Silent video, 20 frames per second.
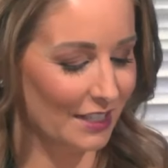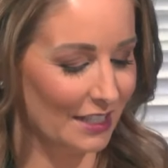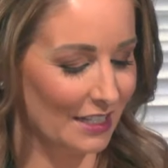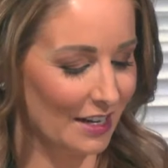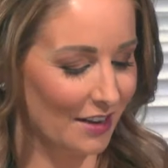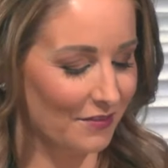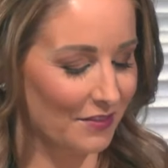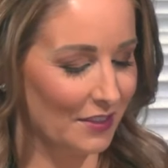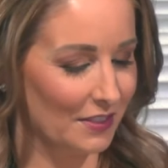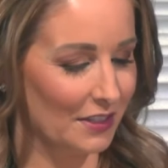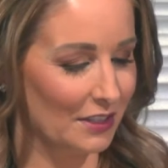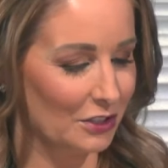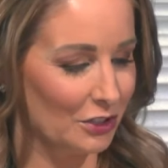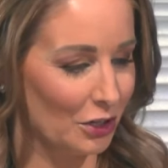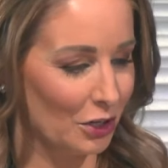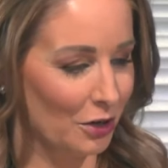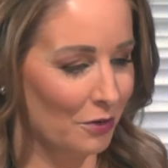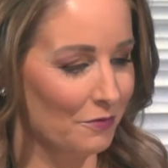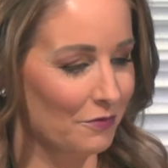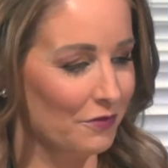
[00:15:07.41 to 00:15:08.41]
stress enough that the
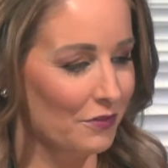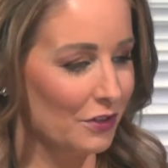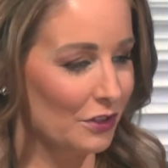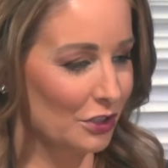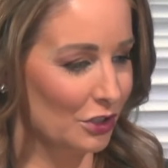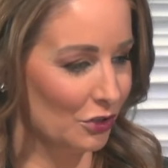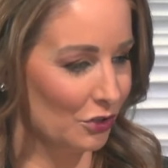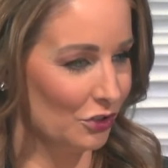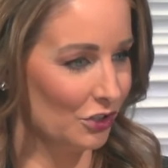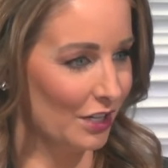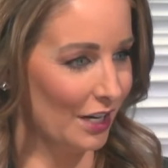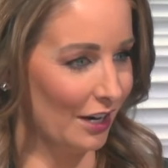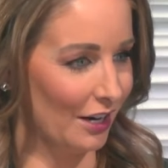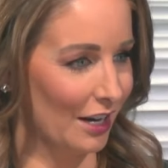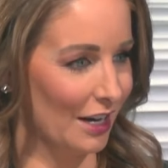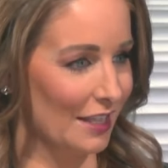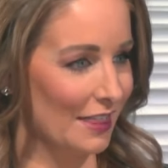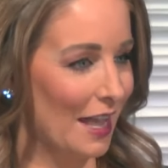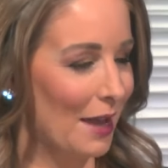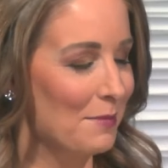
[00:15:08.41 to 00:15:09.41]
term fiduciary,